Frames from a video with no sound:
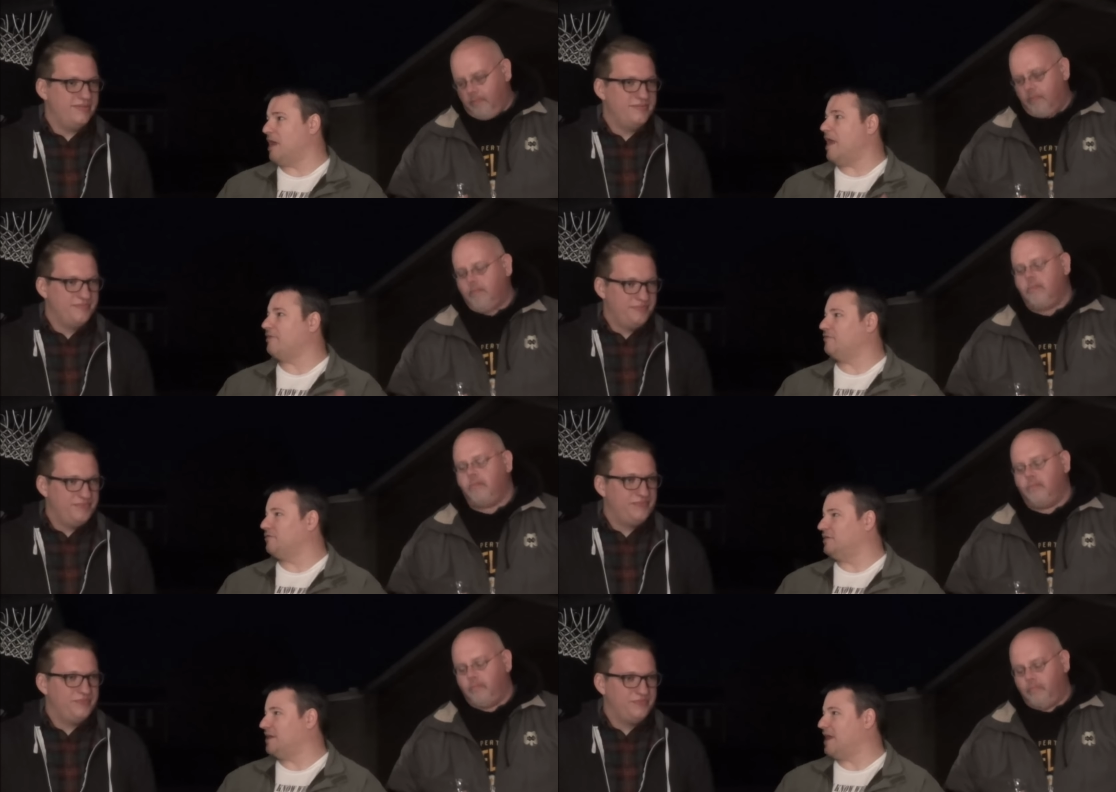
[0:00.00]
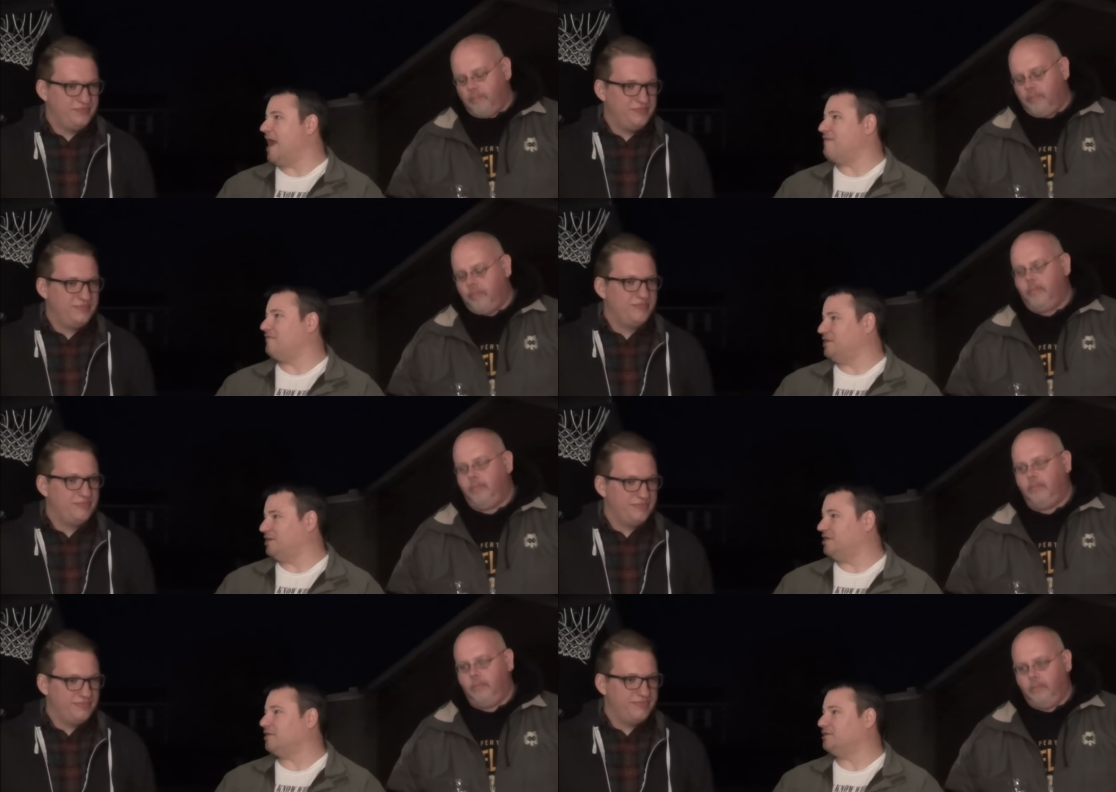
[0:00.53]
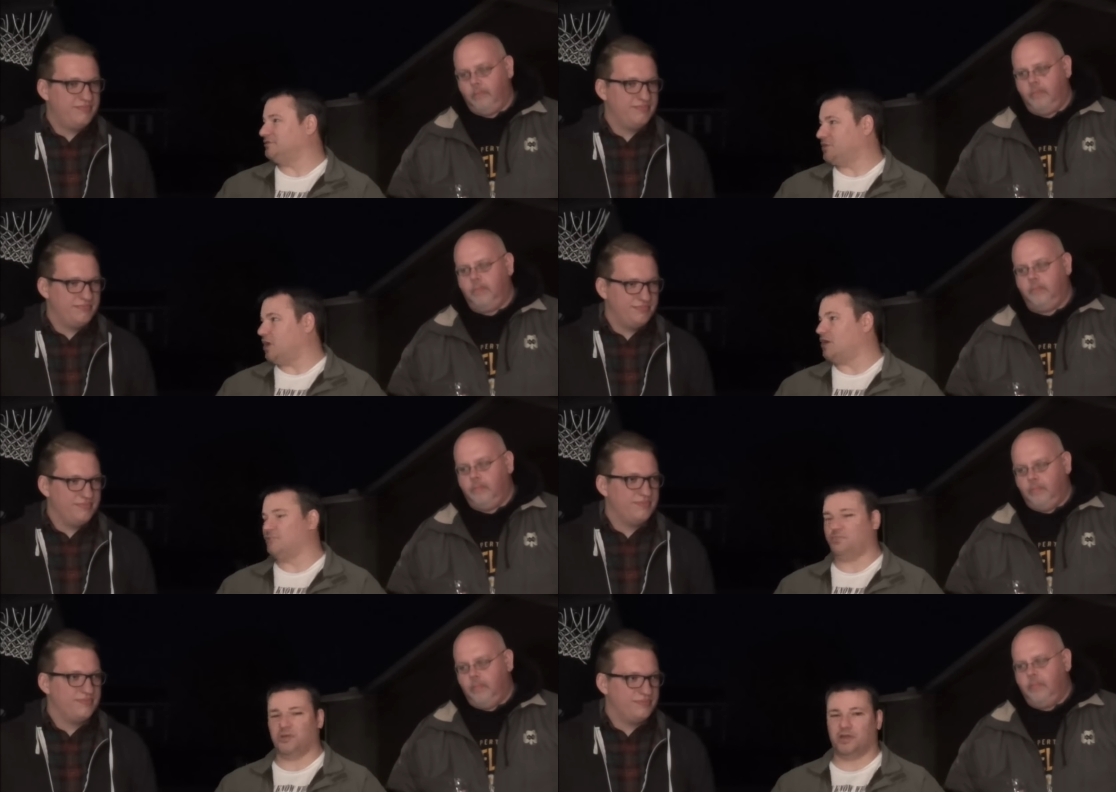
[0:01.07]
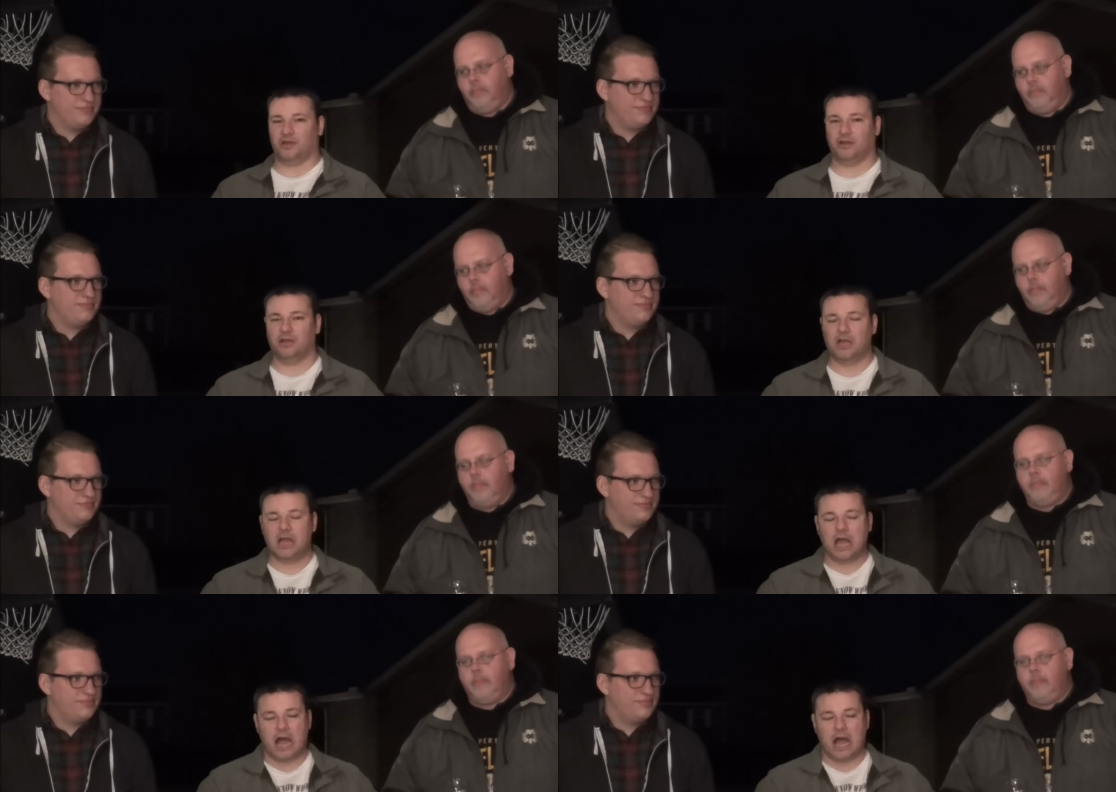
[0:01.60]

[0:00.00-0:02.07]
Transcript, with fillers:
Speaker 1: rather than having it in a dark beer.